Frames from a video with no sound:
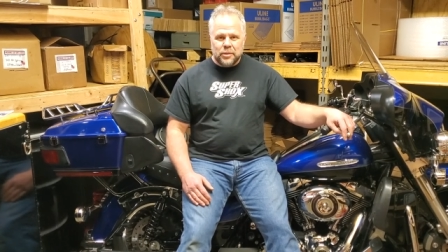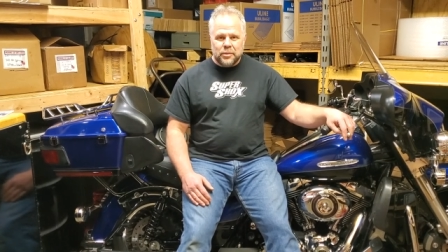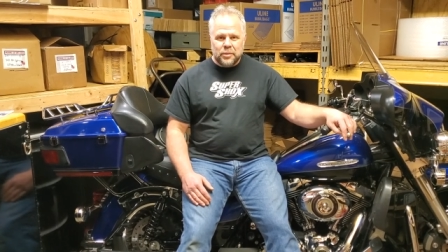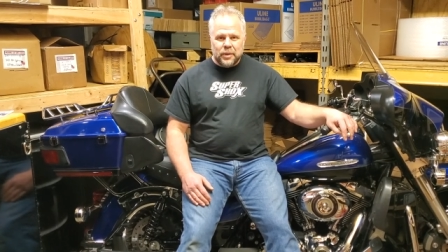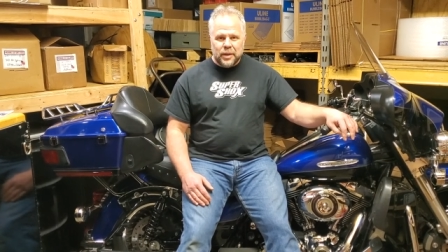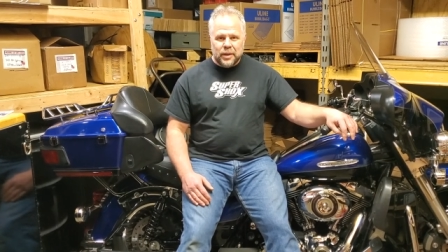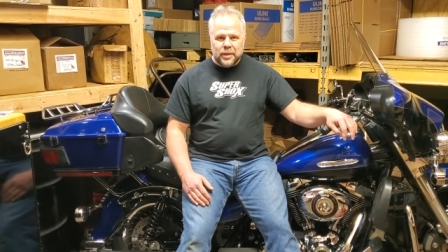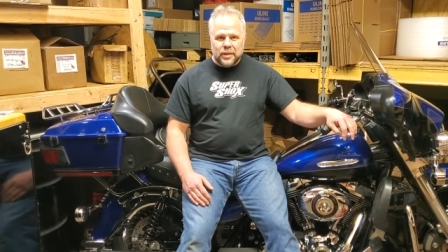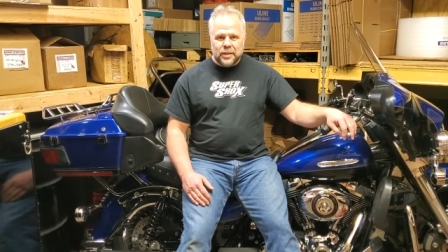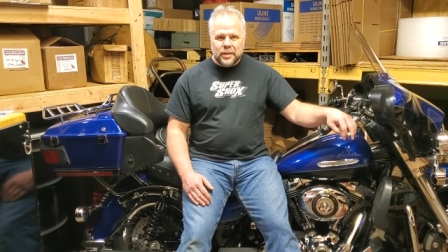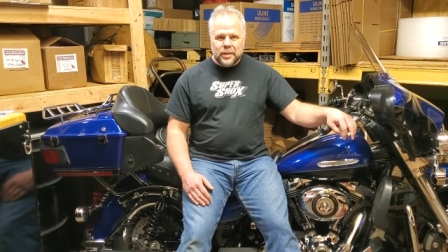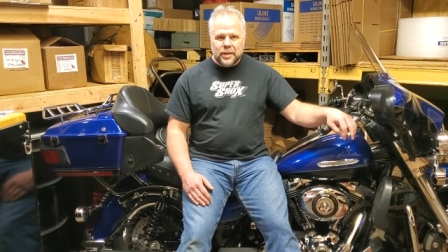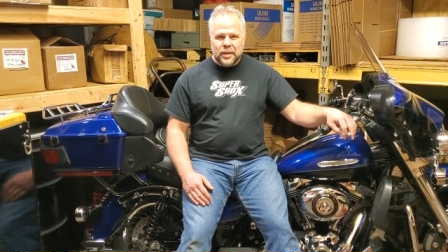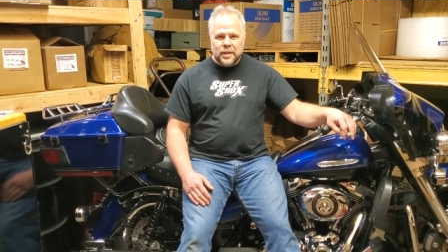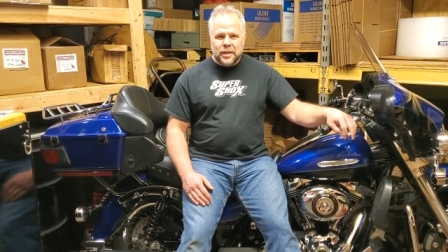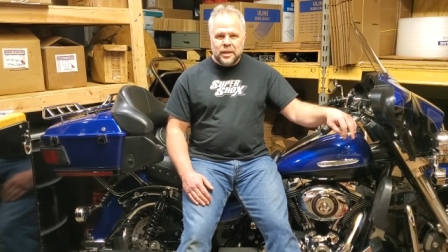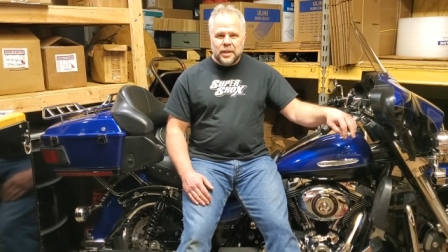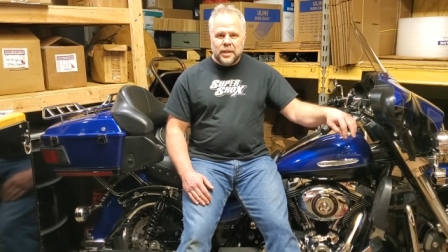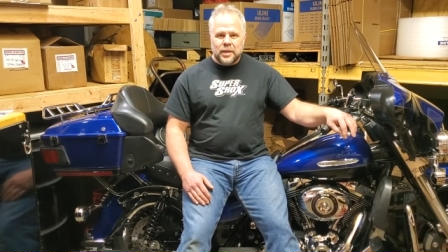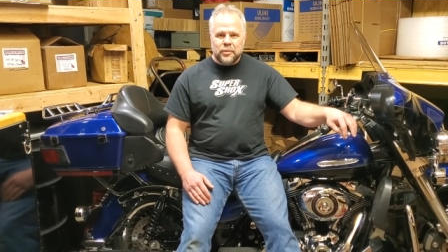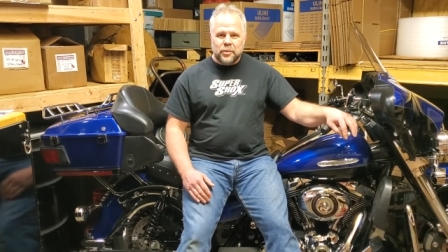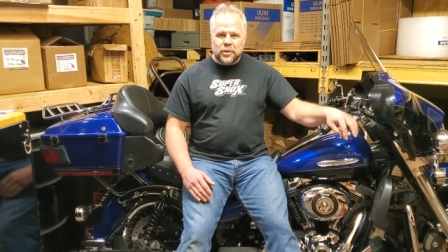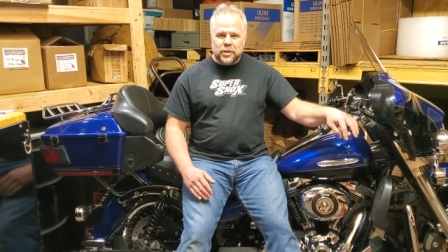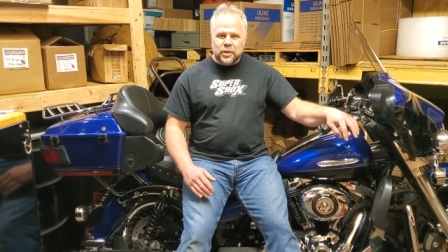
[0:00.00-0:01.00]
well,
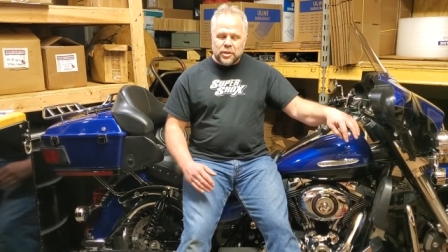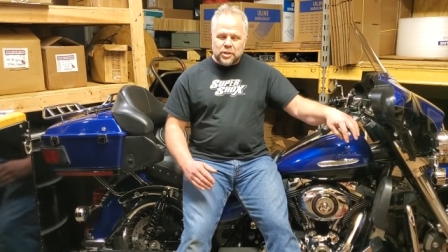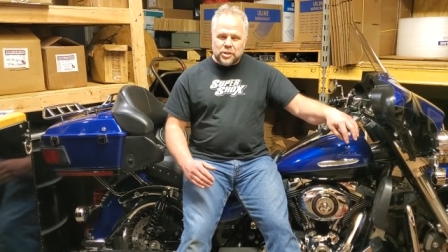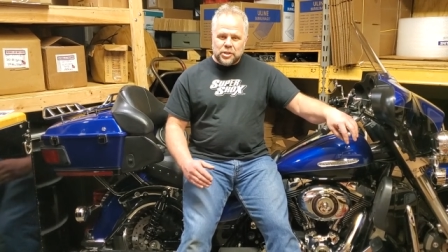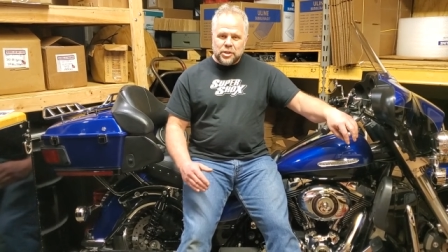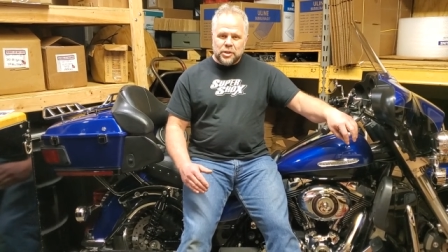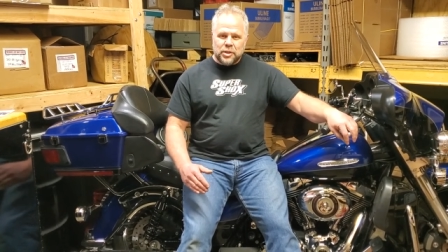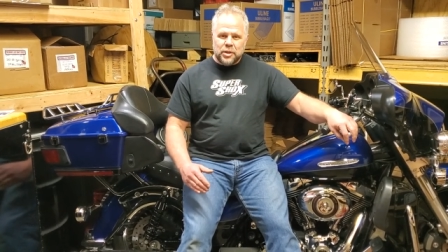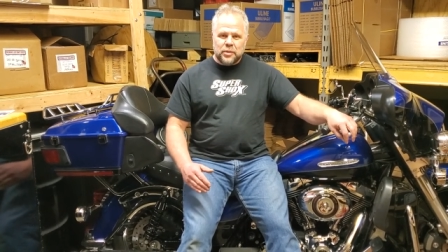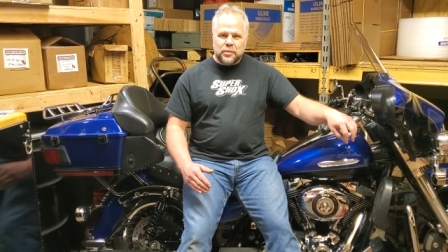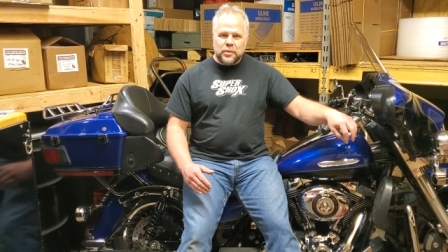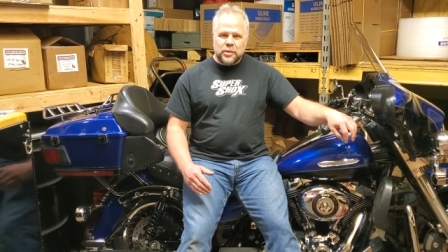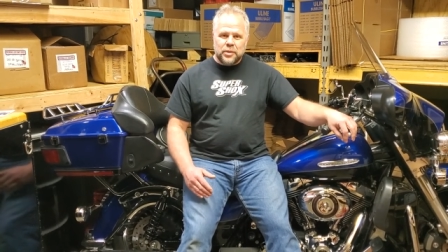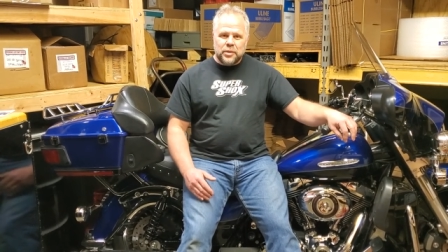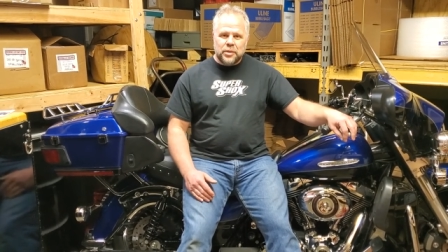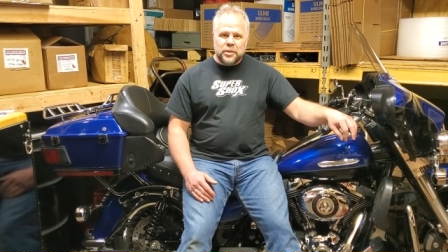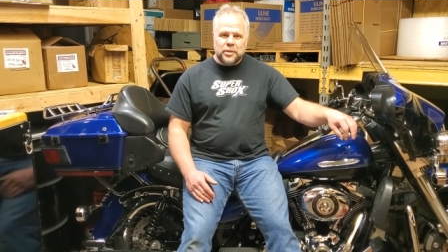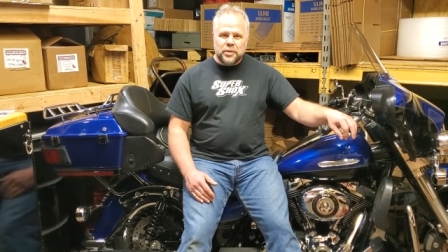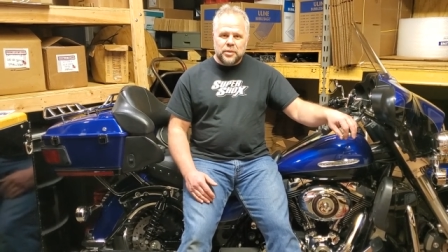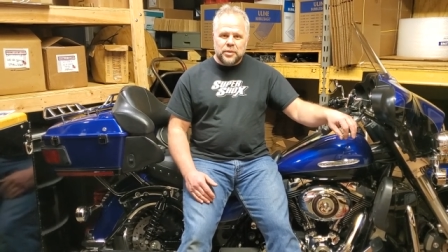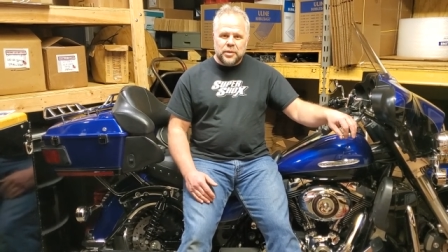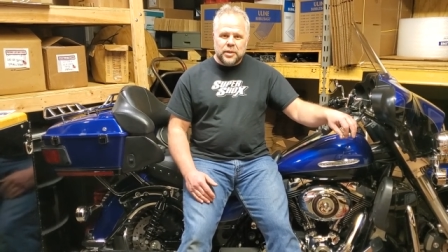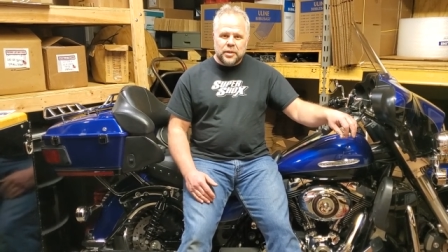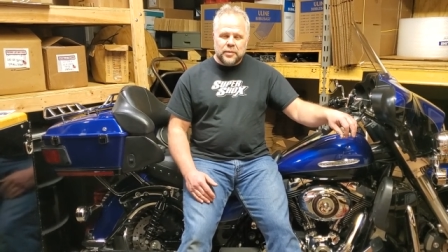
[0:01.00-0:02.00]
and we're going to share it with
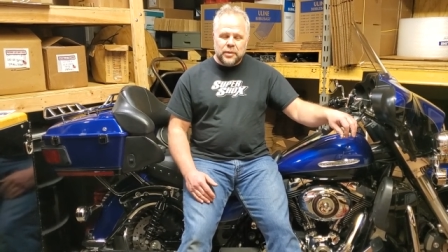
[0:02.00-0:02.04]
you.